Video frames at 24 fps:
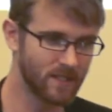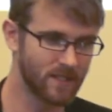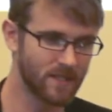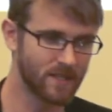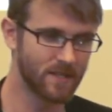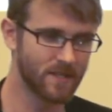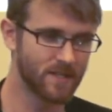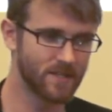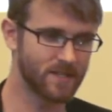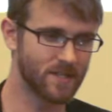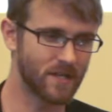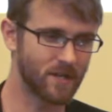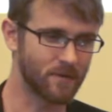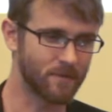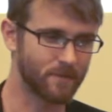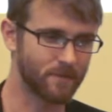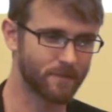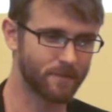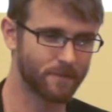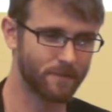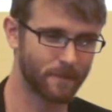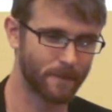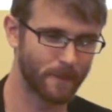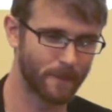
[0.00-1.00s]
So,
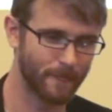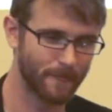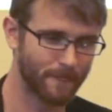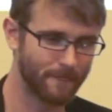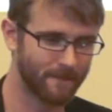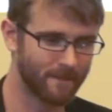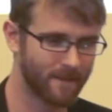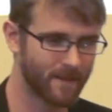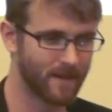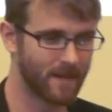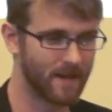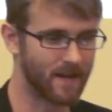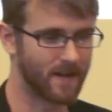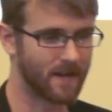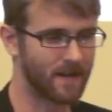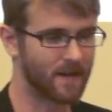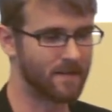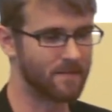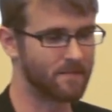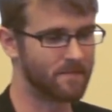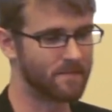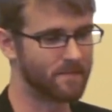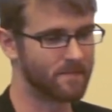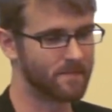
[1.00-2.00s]

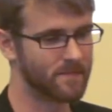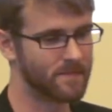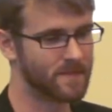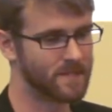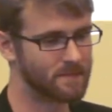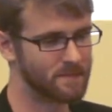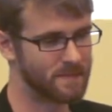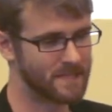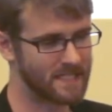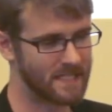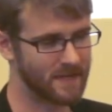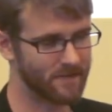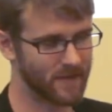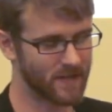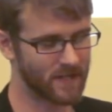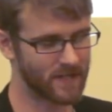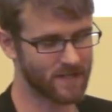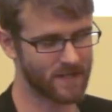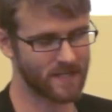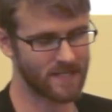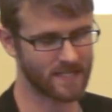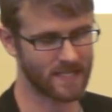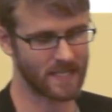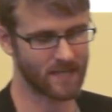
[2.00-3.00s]

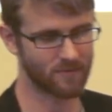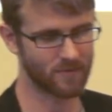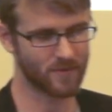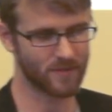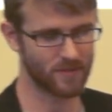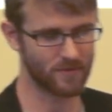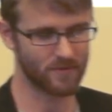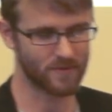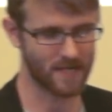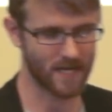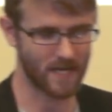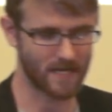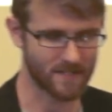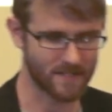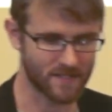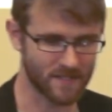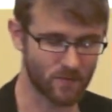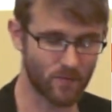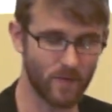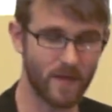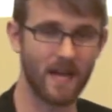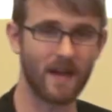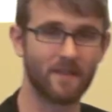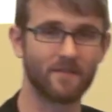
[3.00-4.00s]
specific Cassandra use
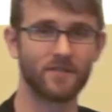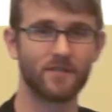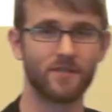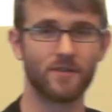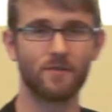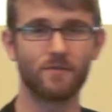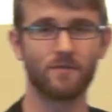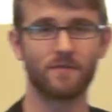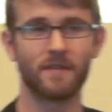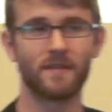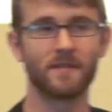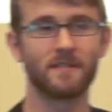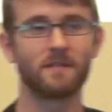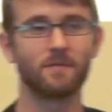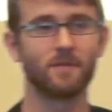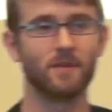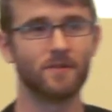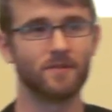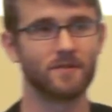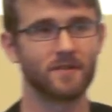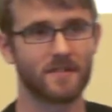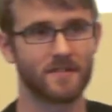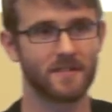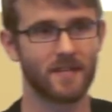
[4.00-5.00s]
cases. We have 2 things that we
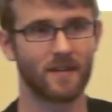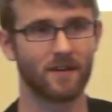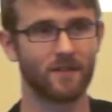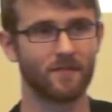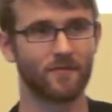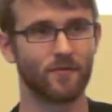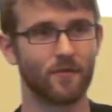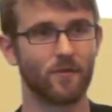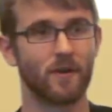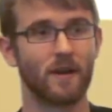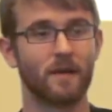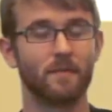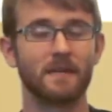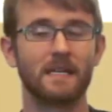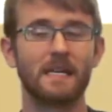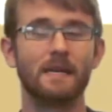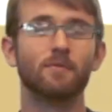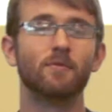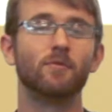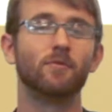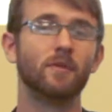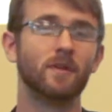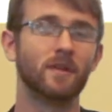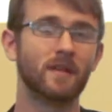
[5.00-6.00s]
use Cassandra for, and I'm going to
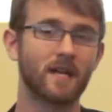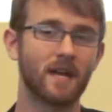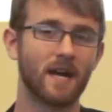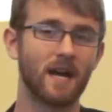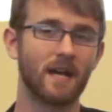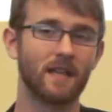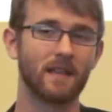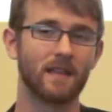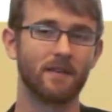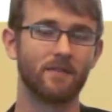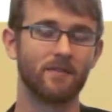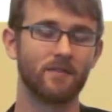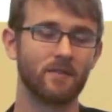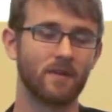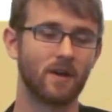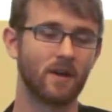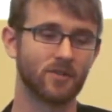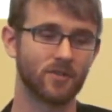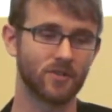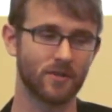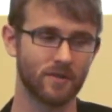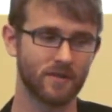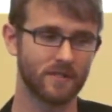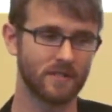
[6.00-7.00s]
keep it really high level. I'll
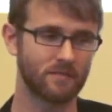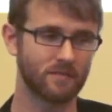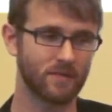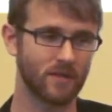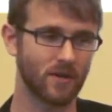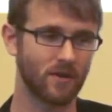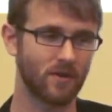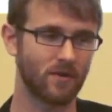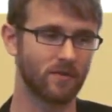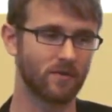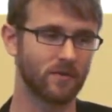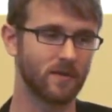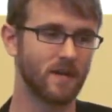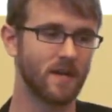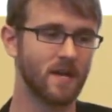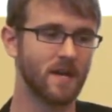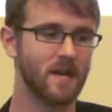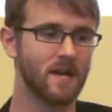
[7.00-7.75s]
show you some code.